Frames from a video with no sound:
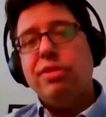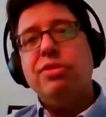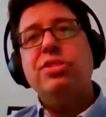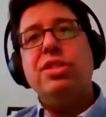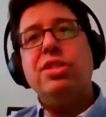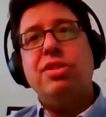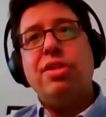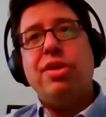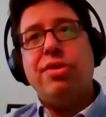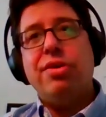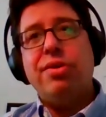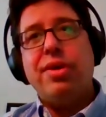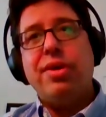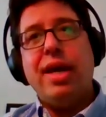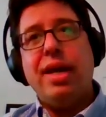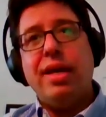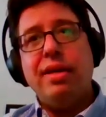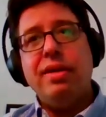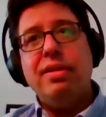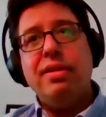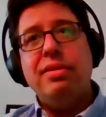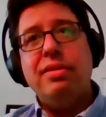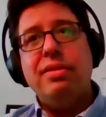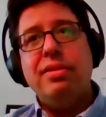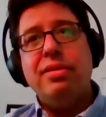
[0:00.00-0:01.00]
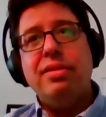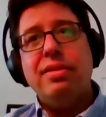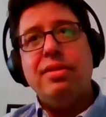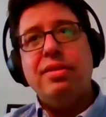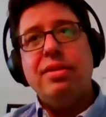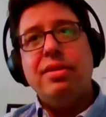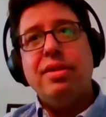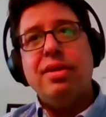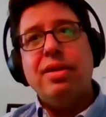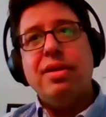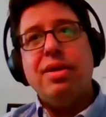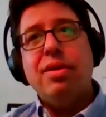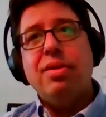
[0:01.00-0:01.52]
Where is it located?
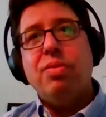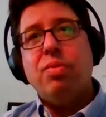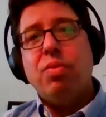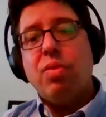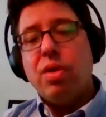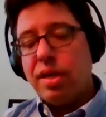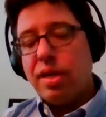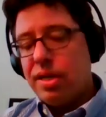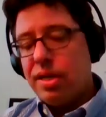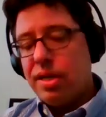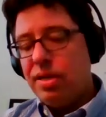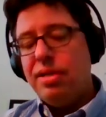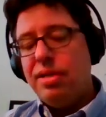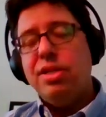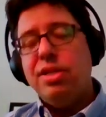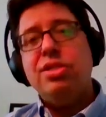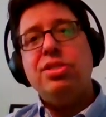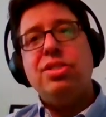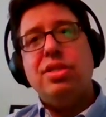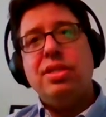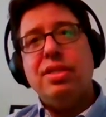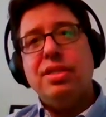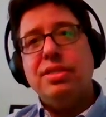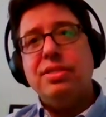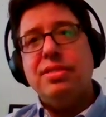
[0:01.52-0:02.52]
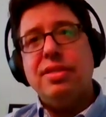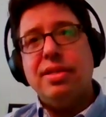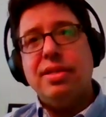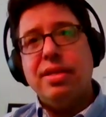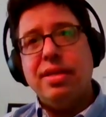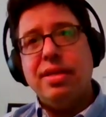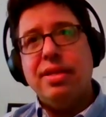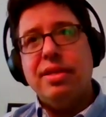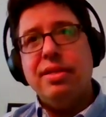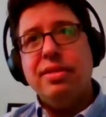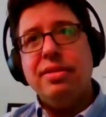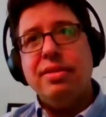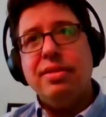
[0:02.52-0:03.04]
What condition
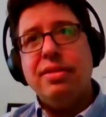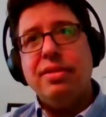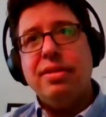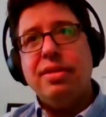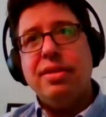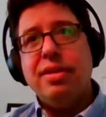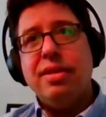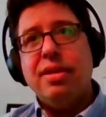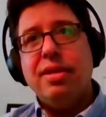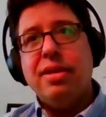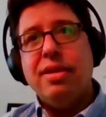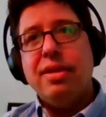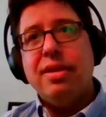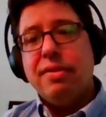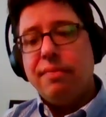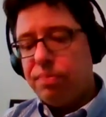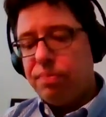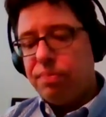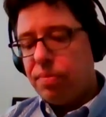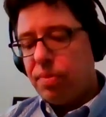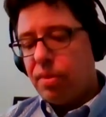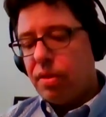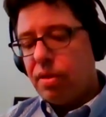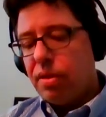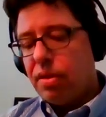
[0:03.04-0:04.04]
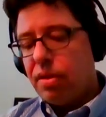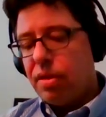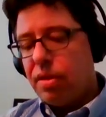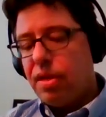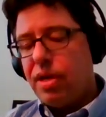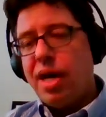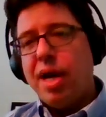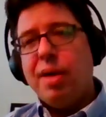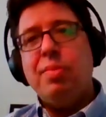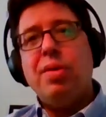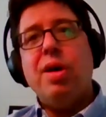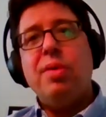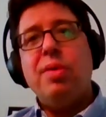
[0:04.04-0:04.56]
is it in?
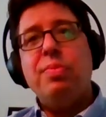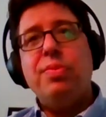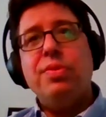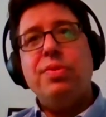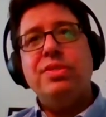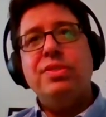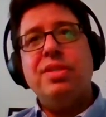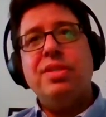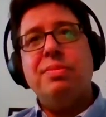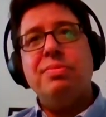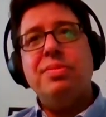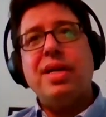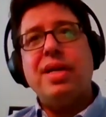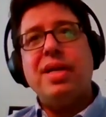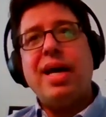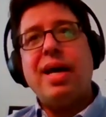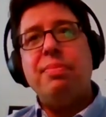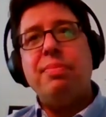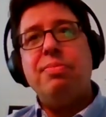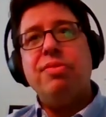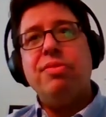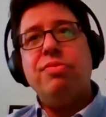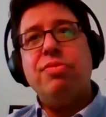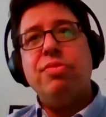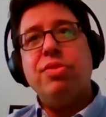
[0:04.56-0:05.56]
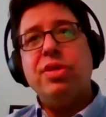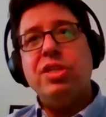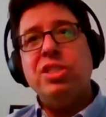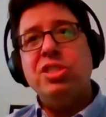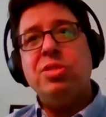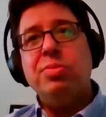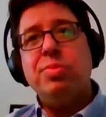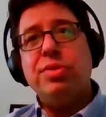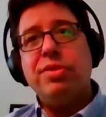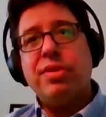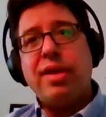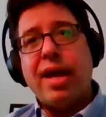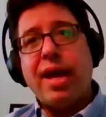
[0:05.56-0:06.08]
Come up with some type
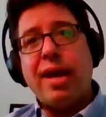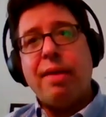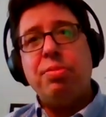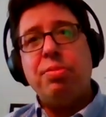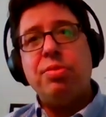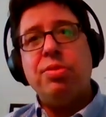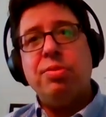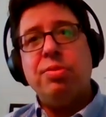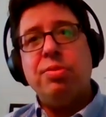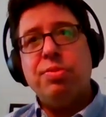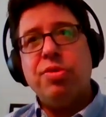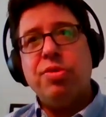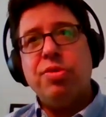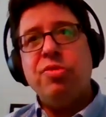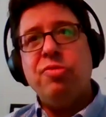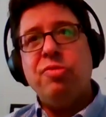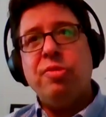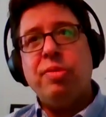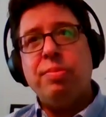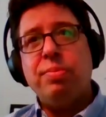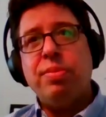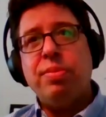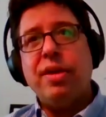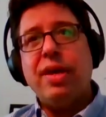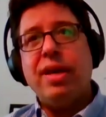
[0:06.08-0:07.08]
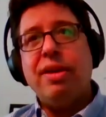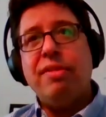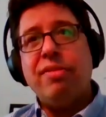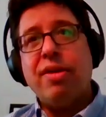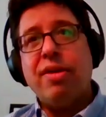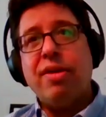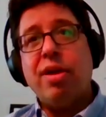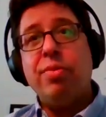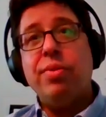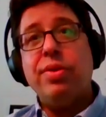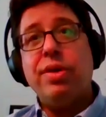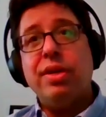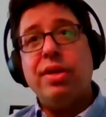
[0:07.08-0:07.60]
of reasonable capital improvement
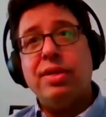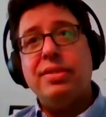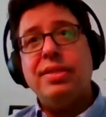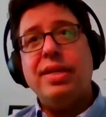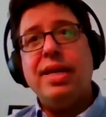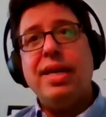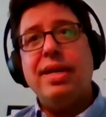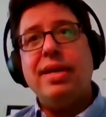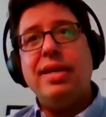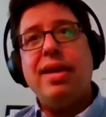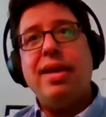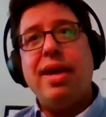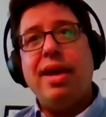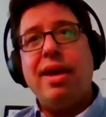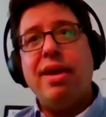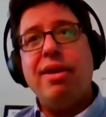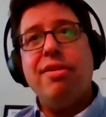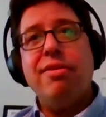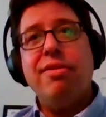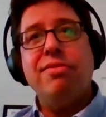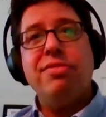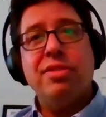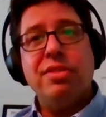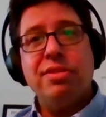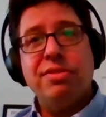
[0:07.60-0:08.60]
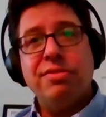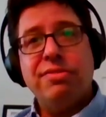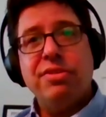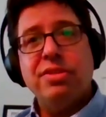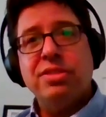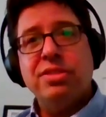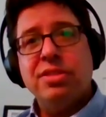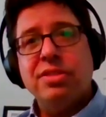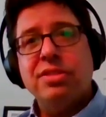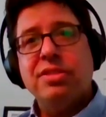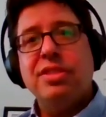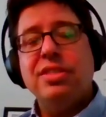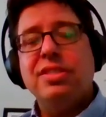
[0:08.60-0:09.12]
plan of how are we going to take care of
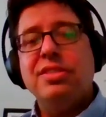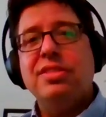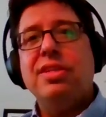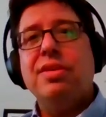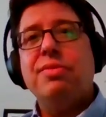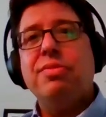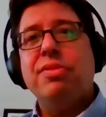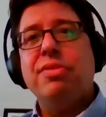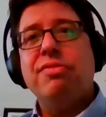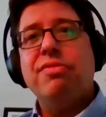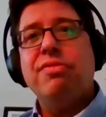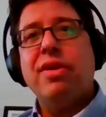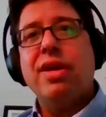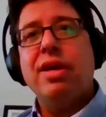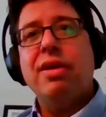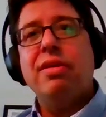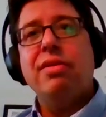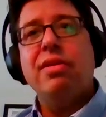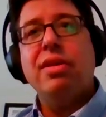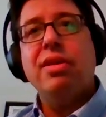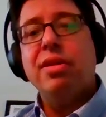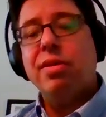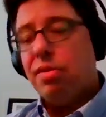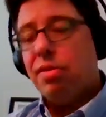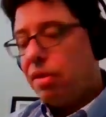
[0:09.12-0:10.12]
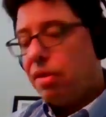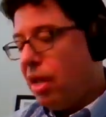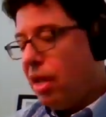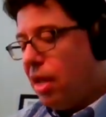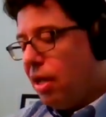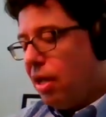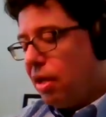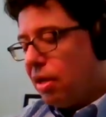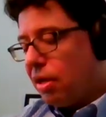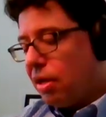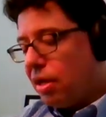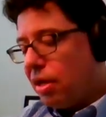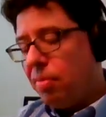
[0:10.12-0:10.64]
the deficiencies that we found,
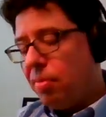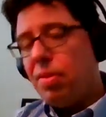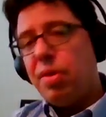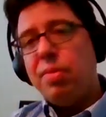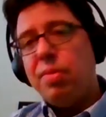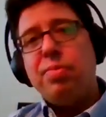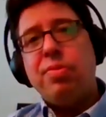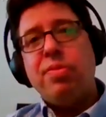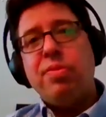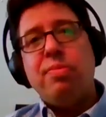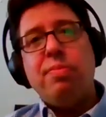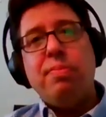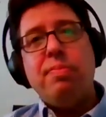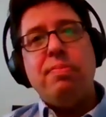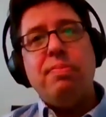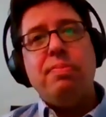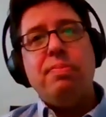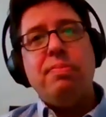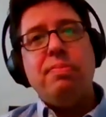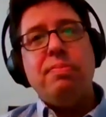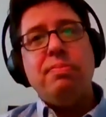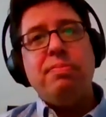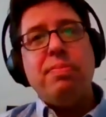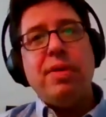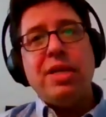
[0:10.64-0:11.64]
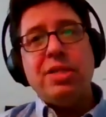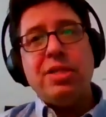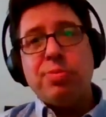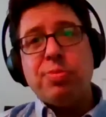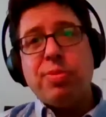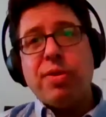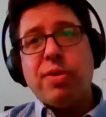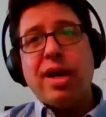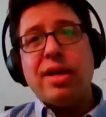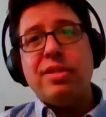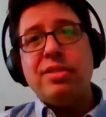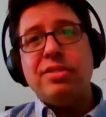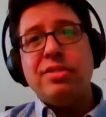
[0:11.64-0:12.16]
and come up with
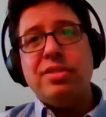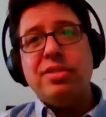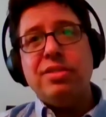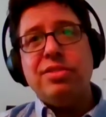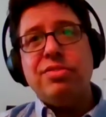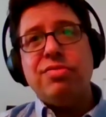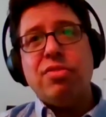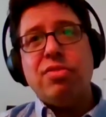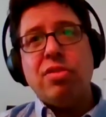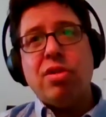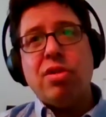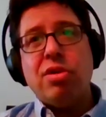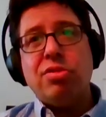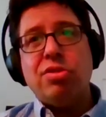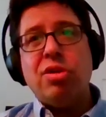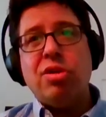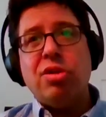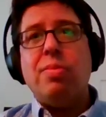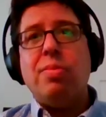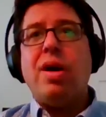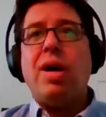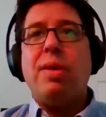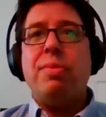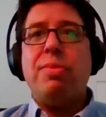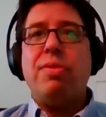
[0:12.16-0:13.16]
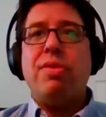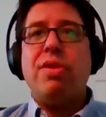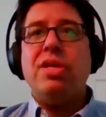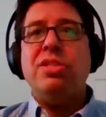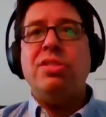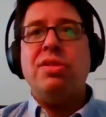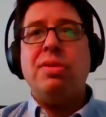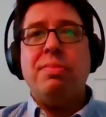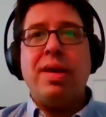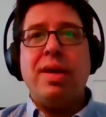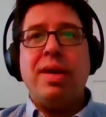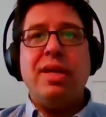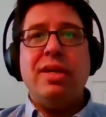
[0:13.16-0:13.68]
best practices for long-term
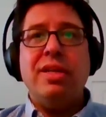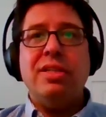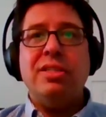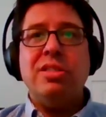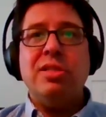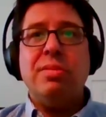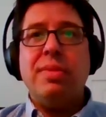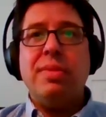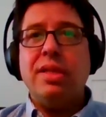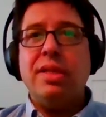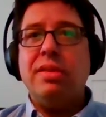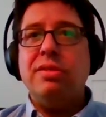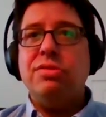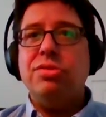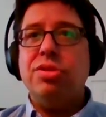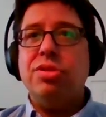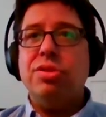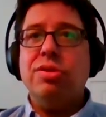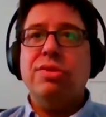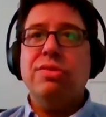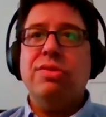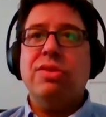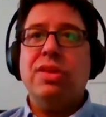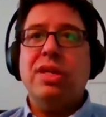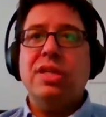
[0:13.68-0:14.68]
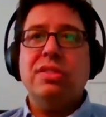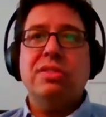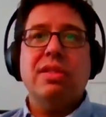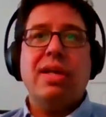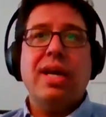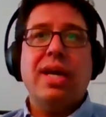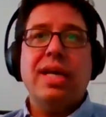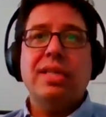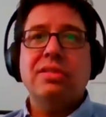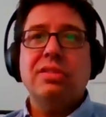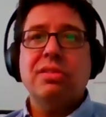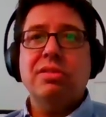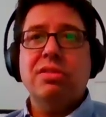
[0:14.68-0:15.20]
operation and maintenance to make sure
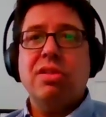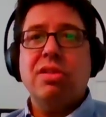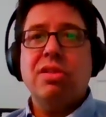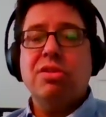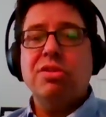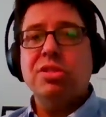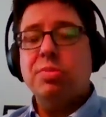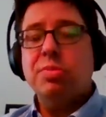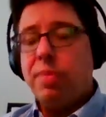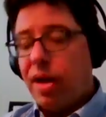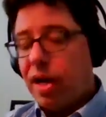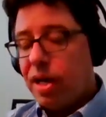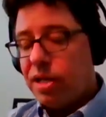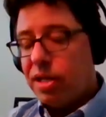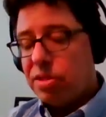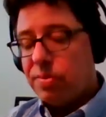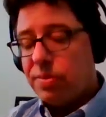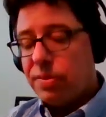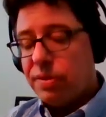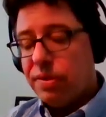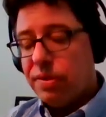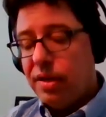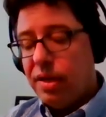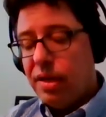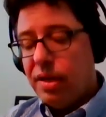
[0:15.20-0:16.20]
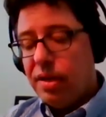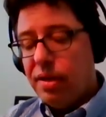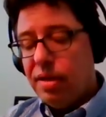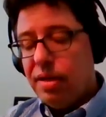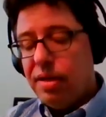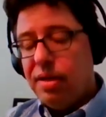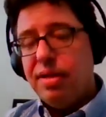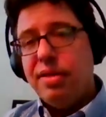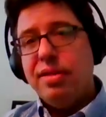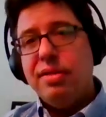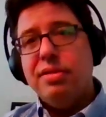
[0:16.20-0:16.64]
things last as long as possible.